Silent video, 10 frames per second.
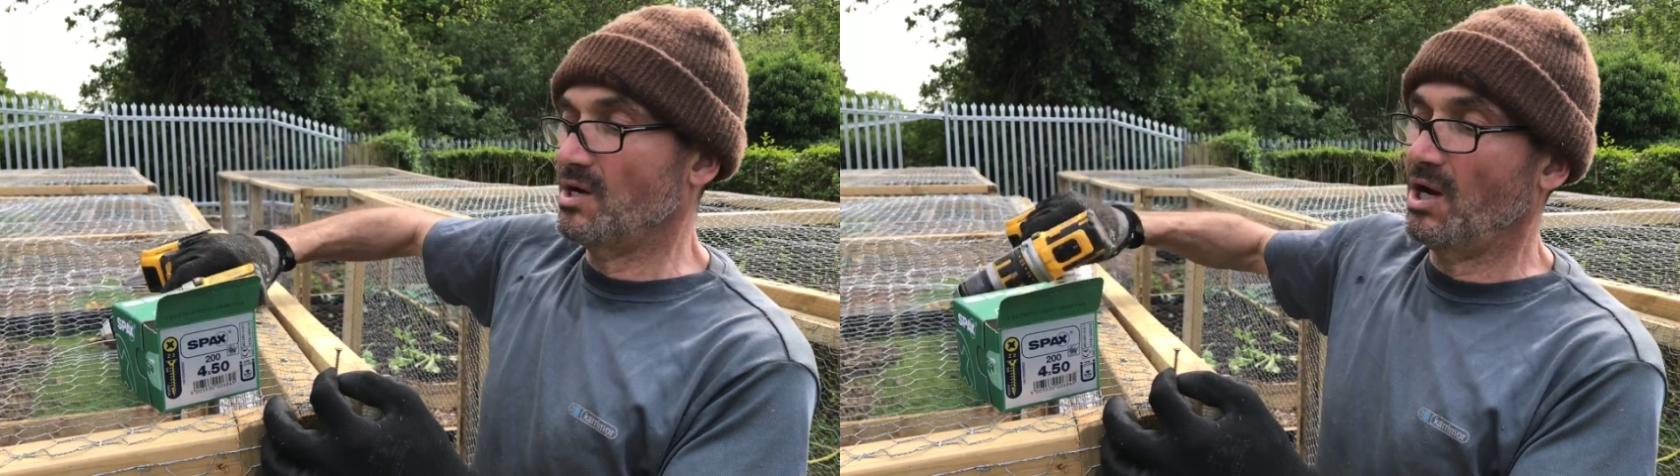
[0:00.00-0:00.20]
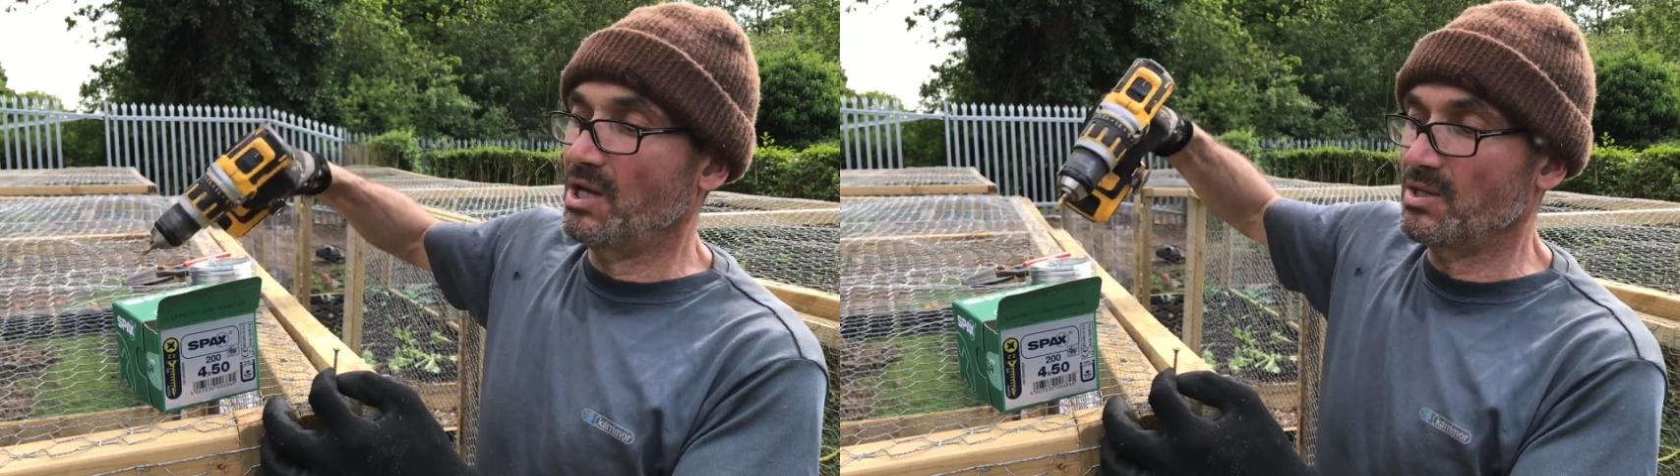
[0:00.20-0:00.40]

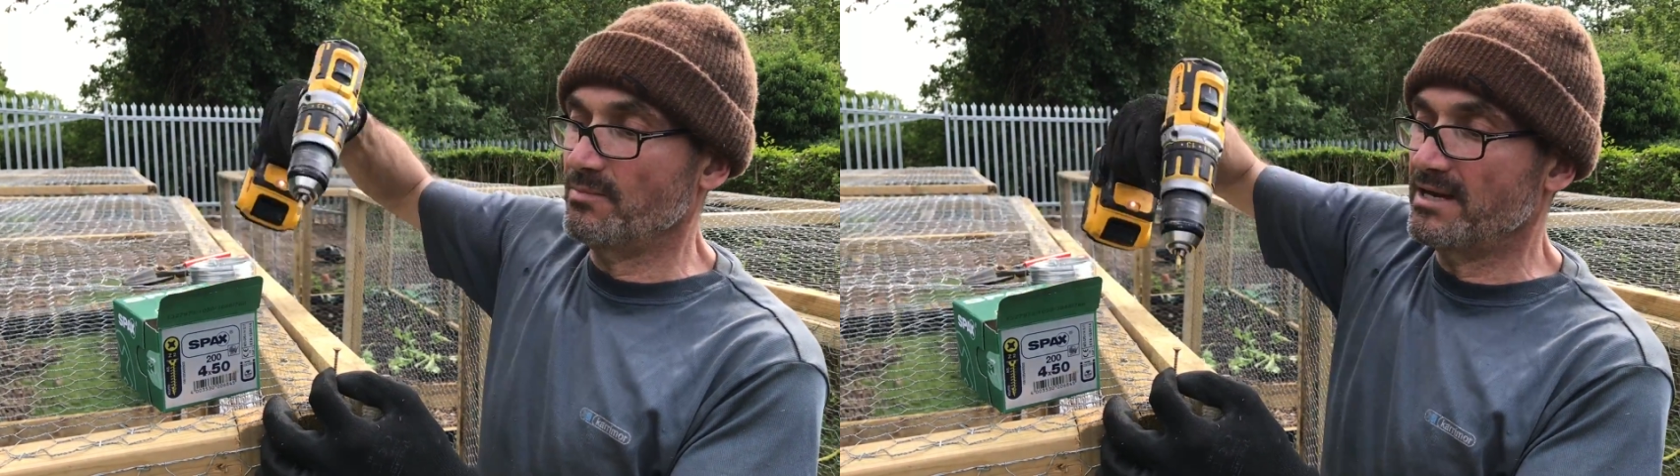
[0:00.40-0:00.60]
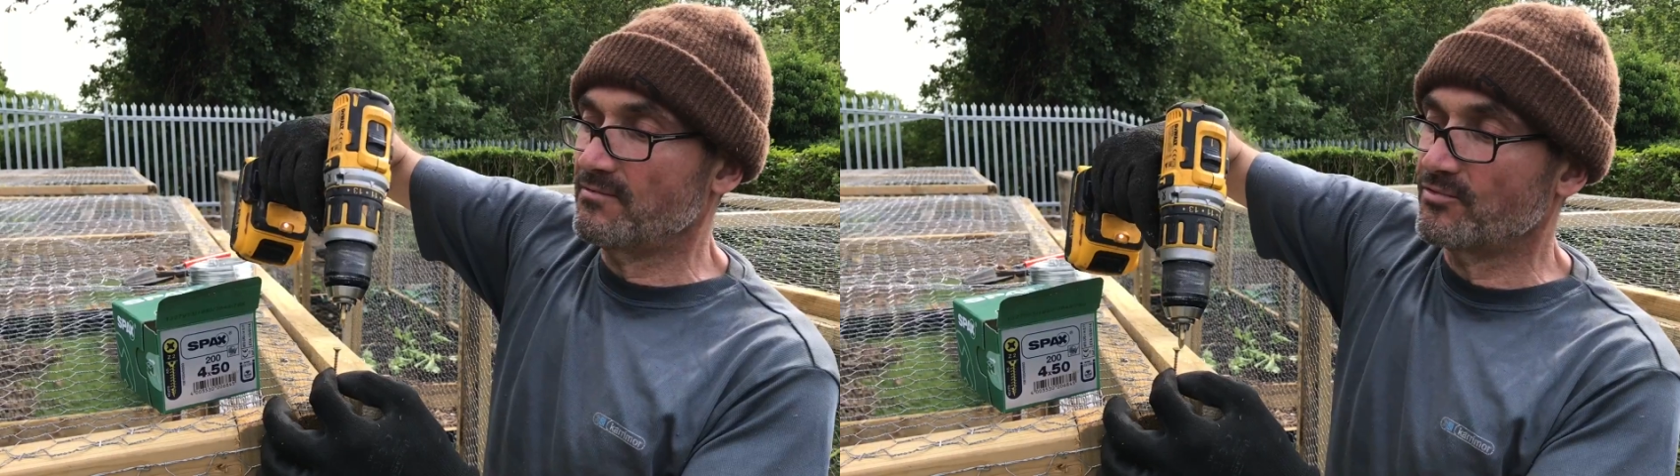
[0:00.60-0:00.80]
on the
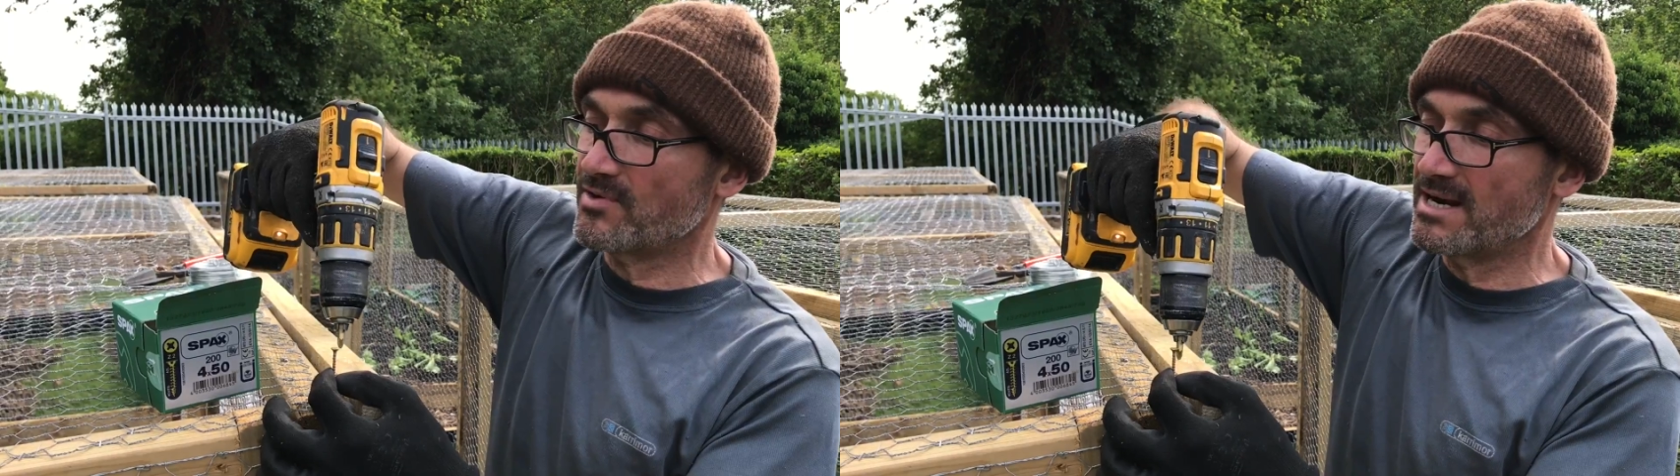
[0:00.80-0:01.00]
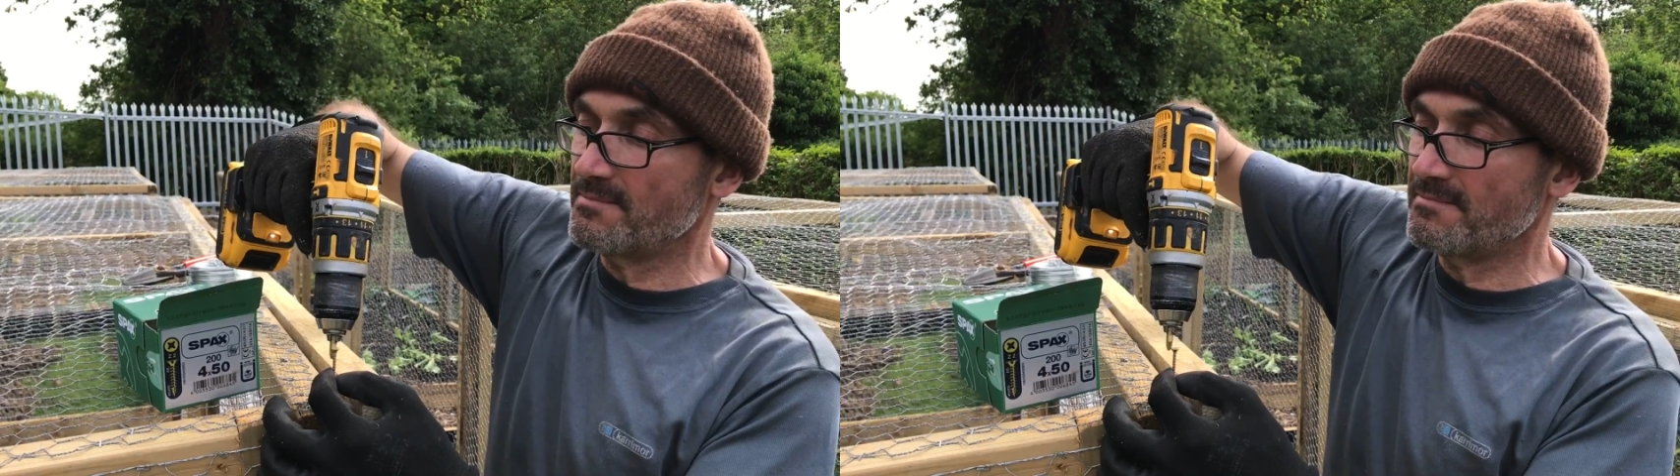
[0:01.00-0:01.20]
main
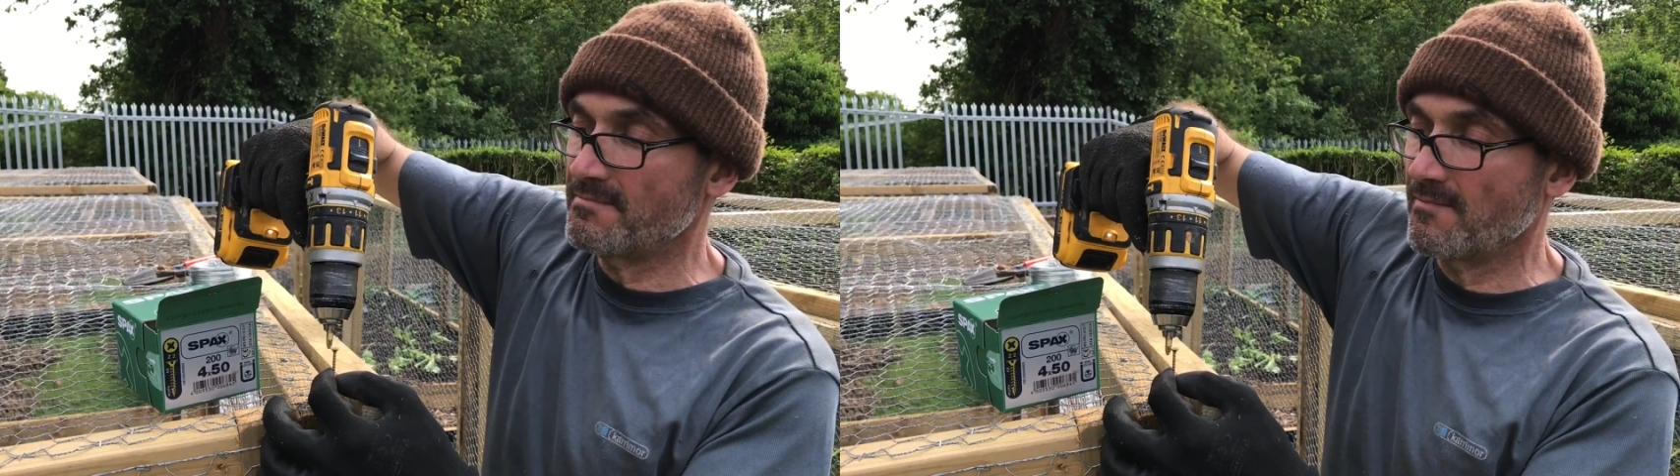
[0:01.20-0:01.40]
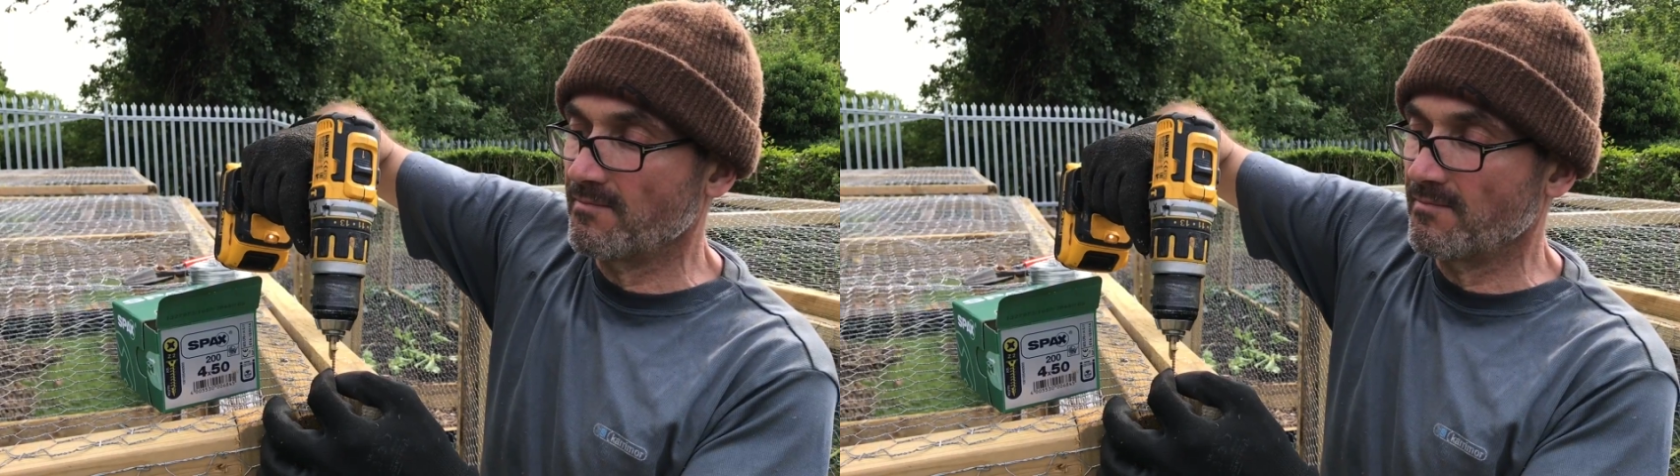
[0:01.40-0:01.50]
frame,